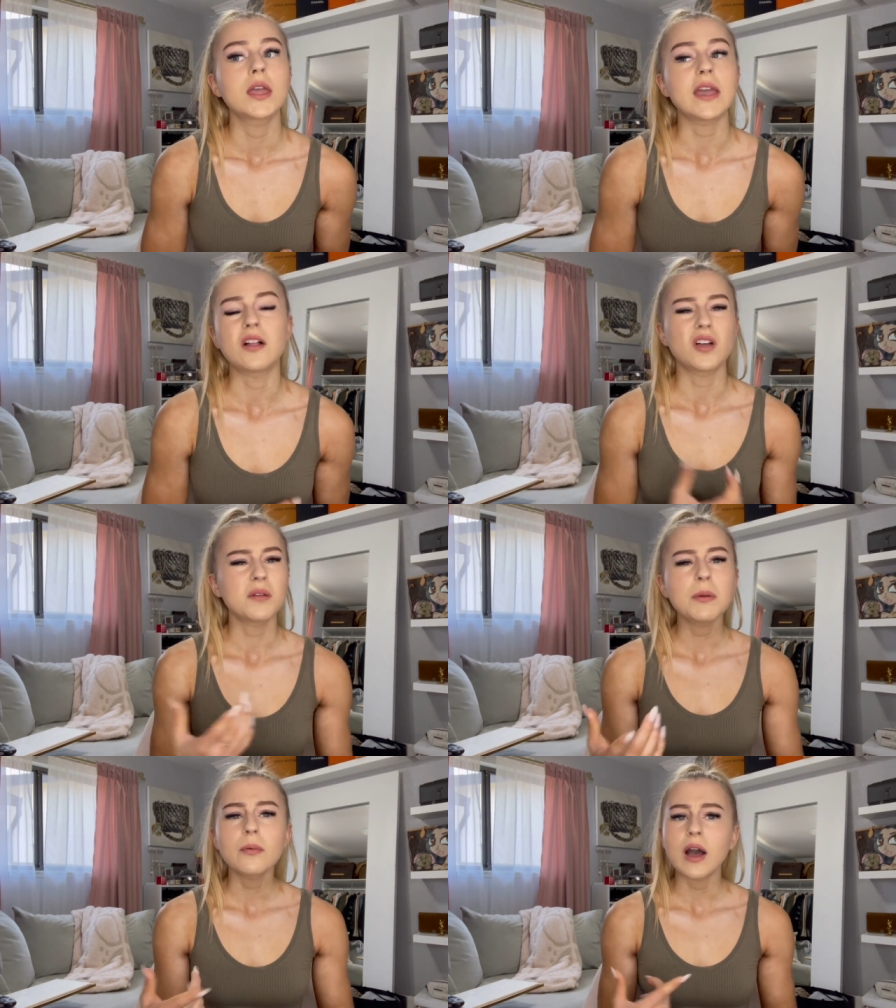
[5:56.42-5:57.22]
Yeah, a lot of
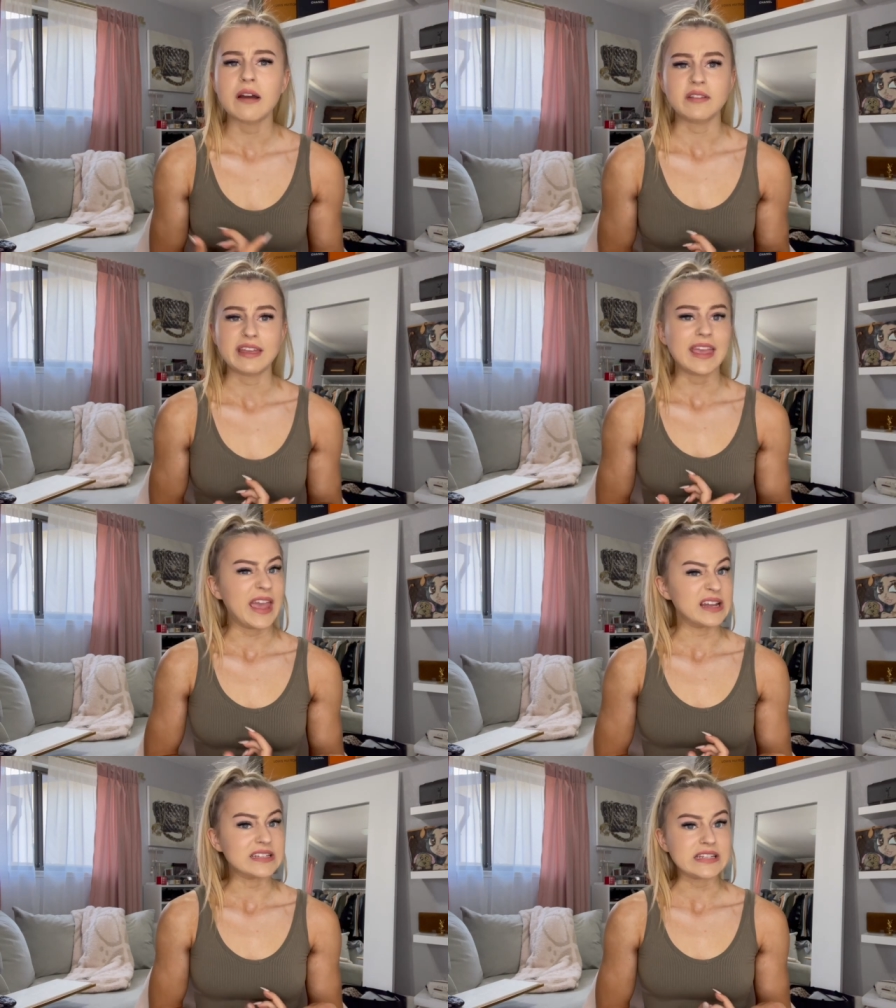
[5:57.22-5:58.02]
people have like
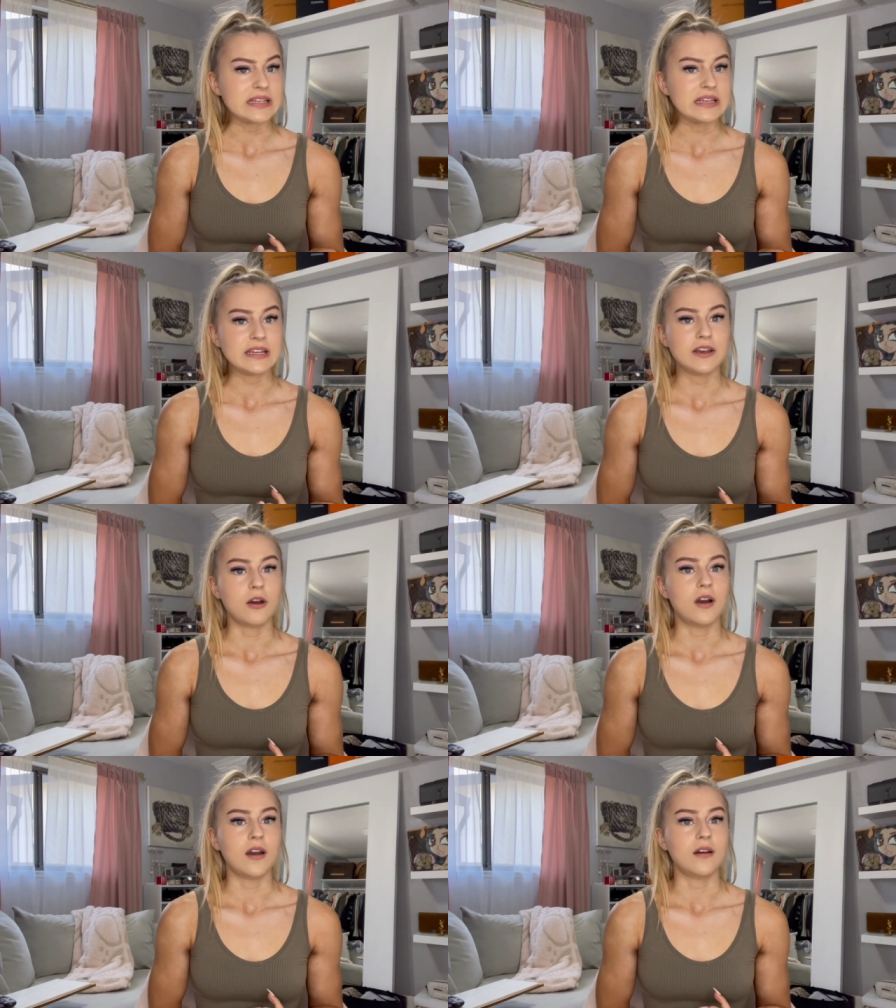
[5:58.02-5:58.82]
candy.
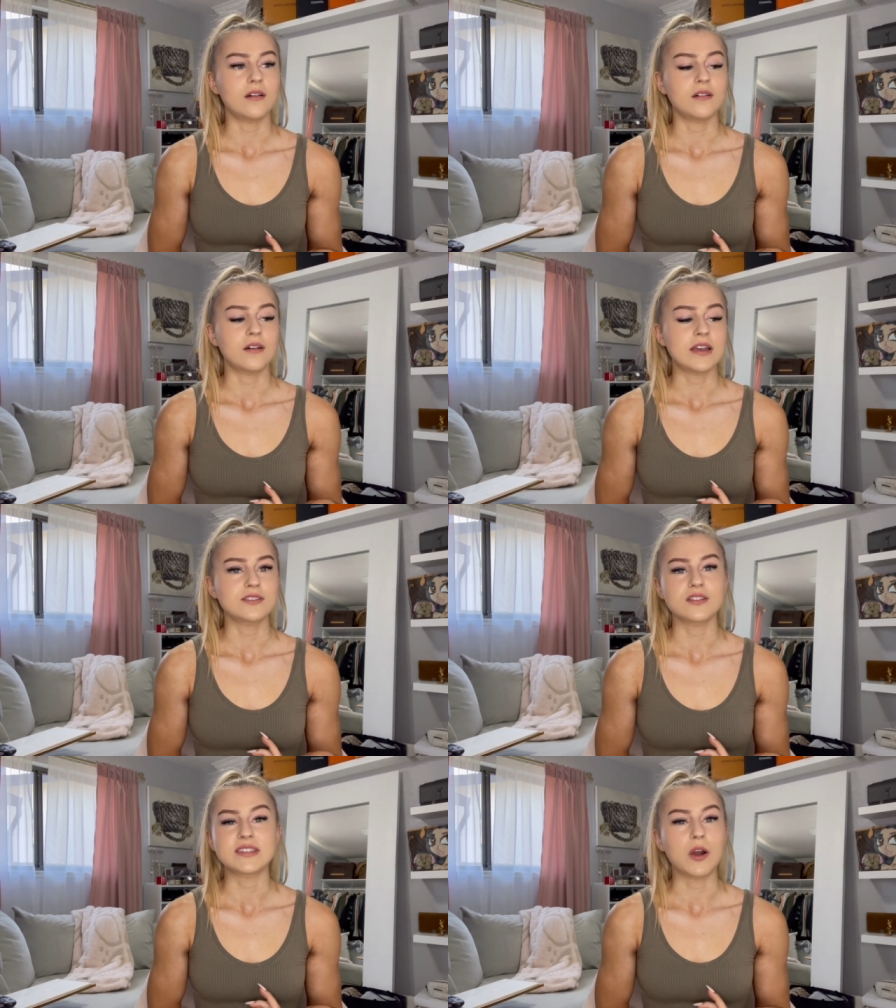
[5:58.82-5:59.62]
I
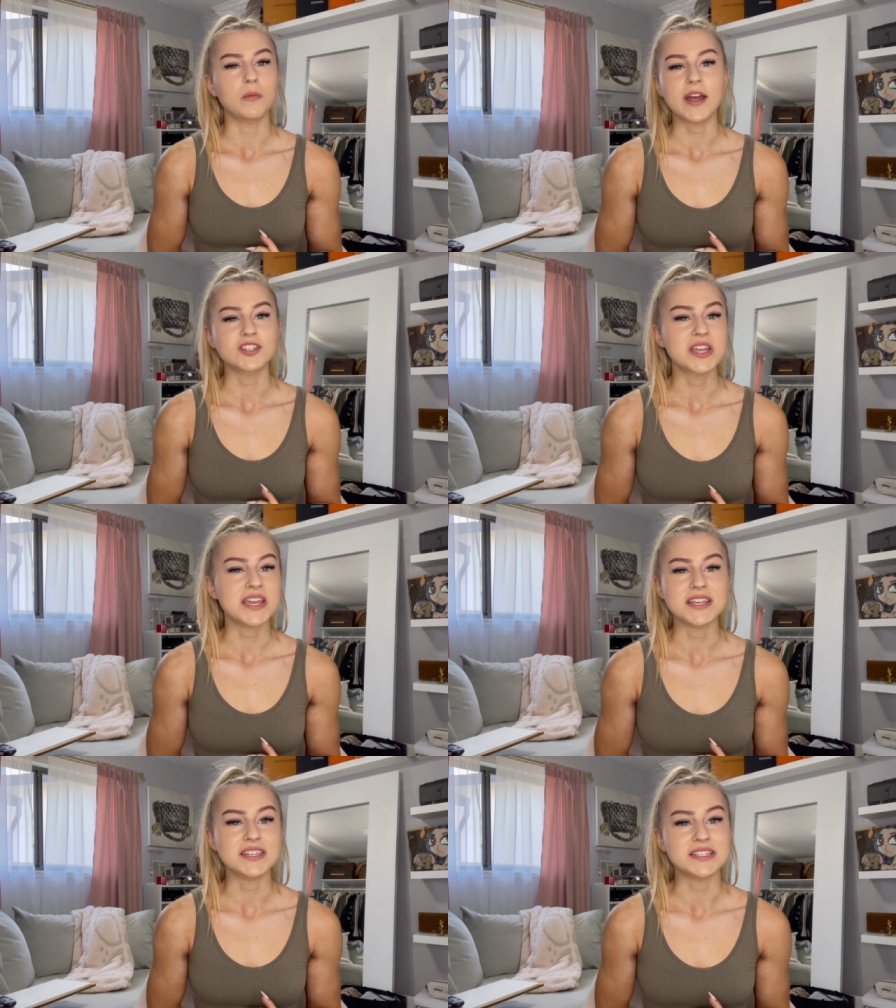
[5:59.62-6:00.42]
saw Sour Patch
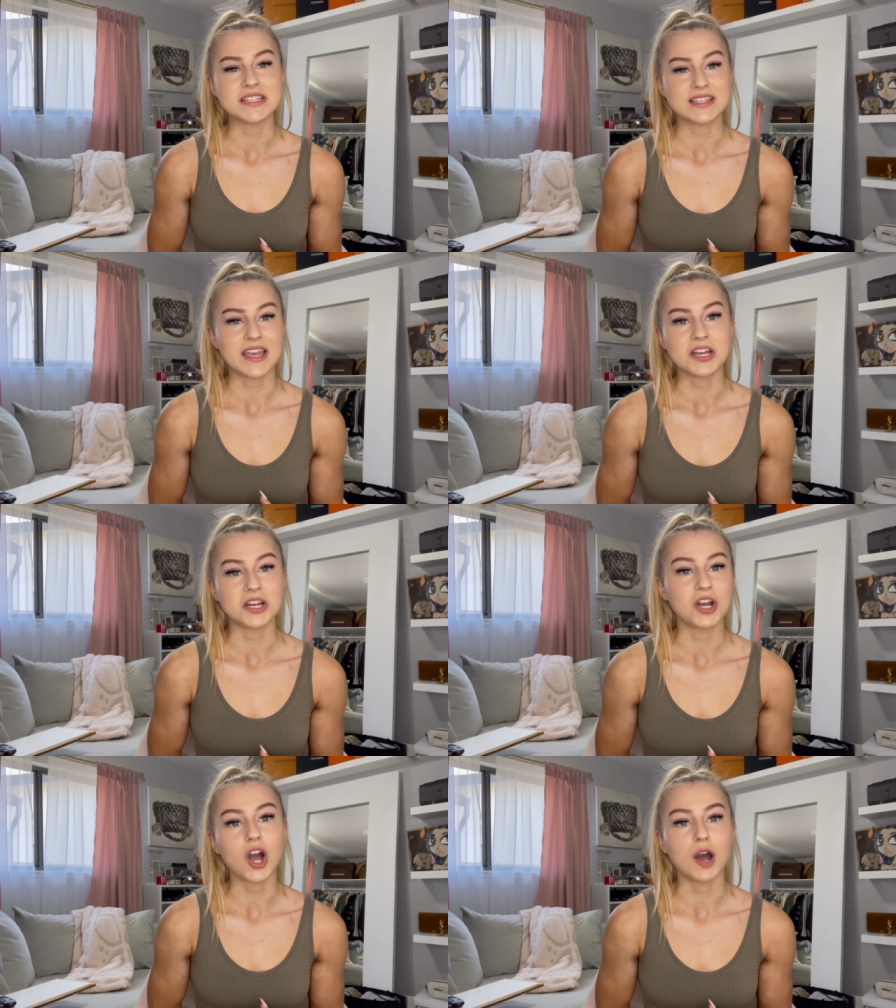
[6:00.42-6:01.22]
Kids is like
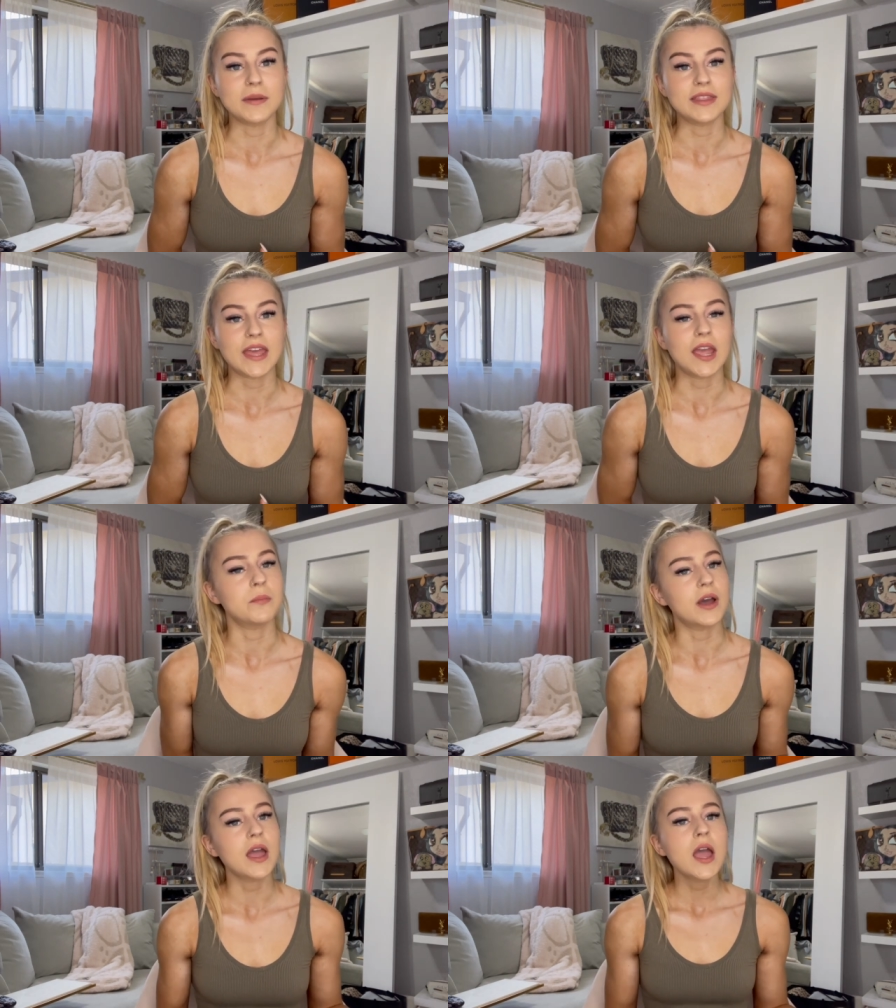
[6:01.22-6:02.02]
a common thing,
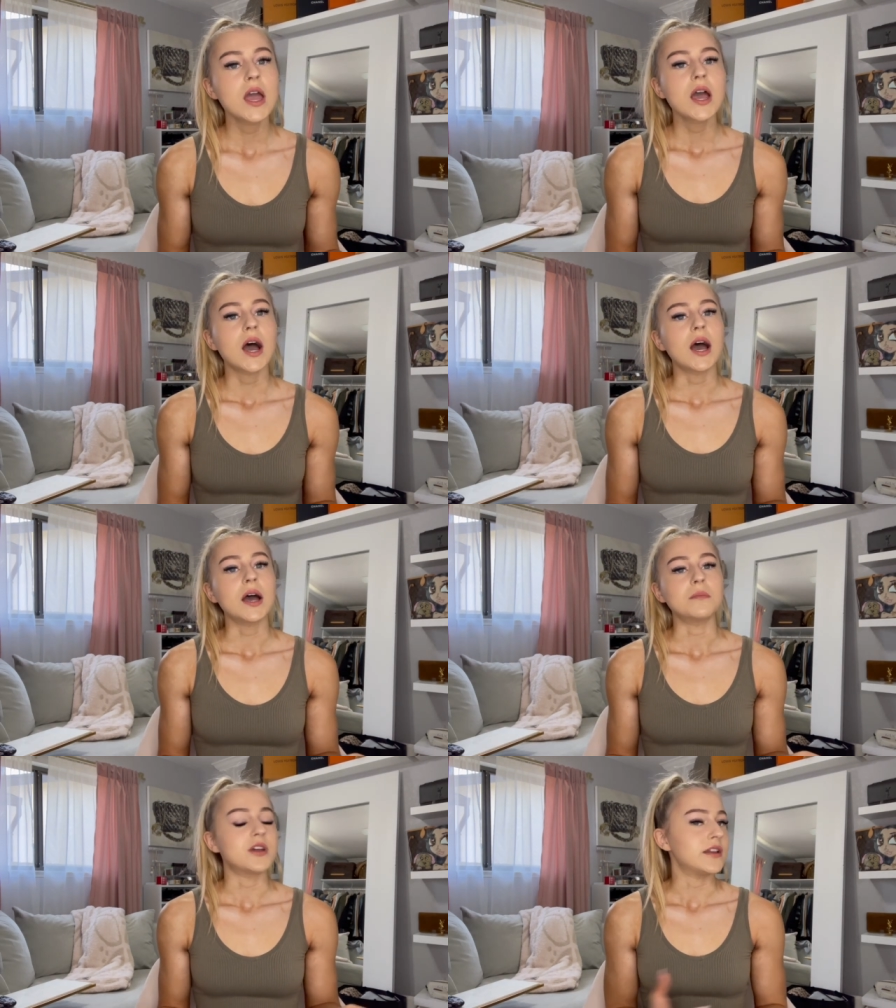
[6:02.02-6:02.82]
but
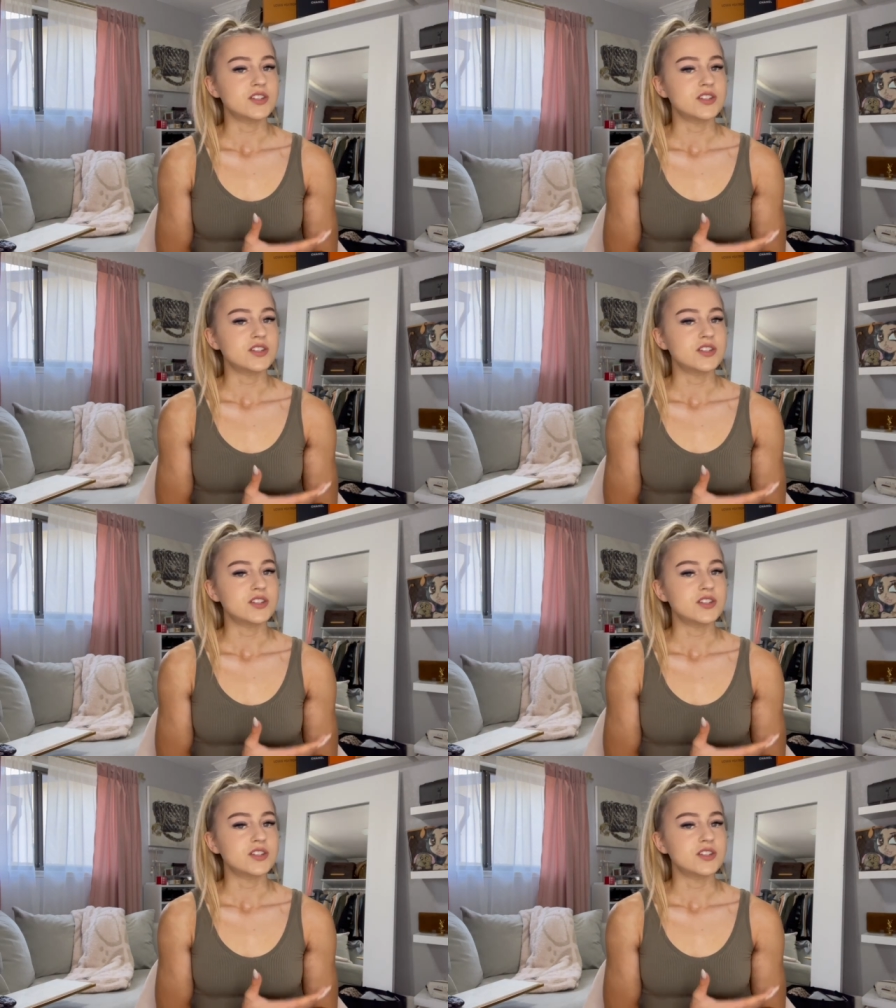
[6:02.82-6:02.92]
I